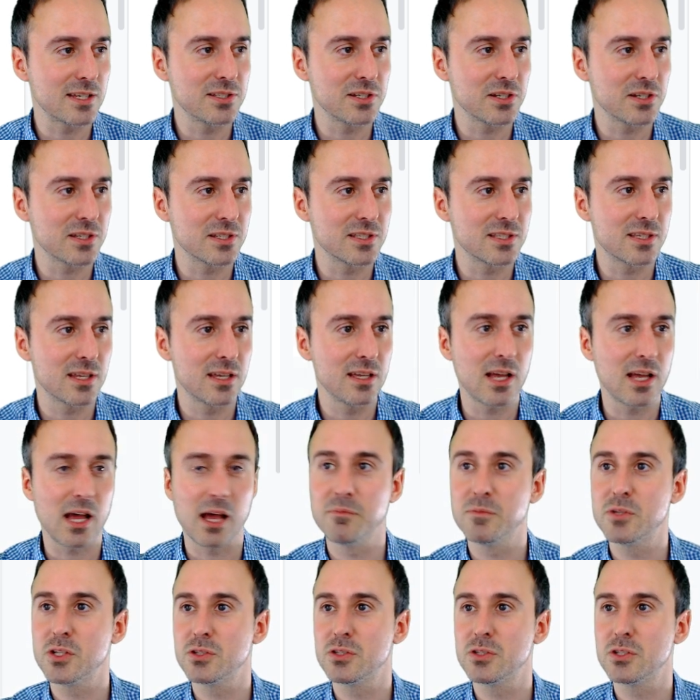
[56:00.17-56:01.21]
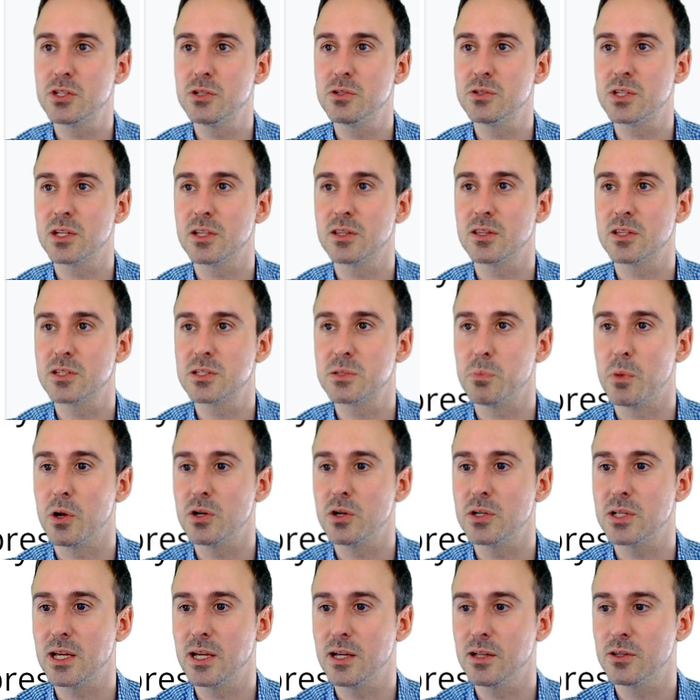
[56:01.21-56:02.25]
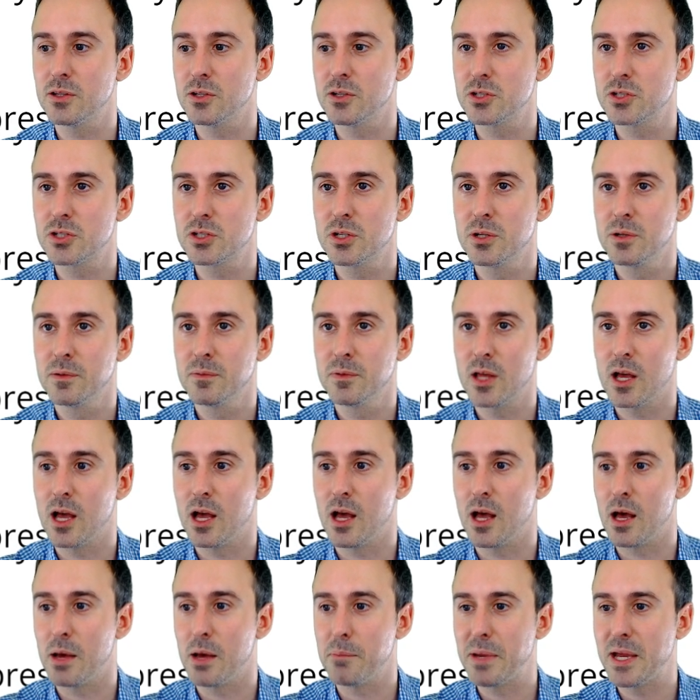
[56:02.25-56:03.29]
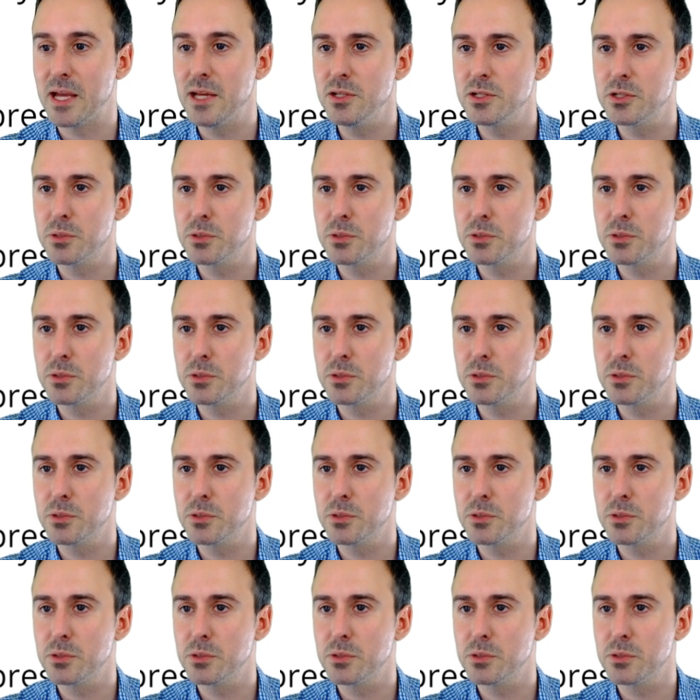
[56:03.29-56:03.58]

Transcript: you can see. I'm just using the Smrt English uh, page,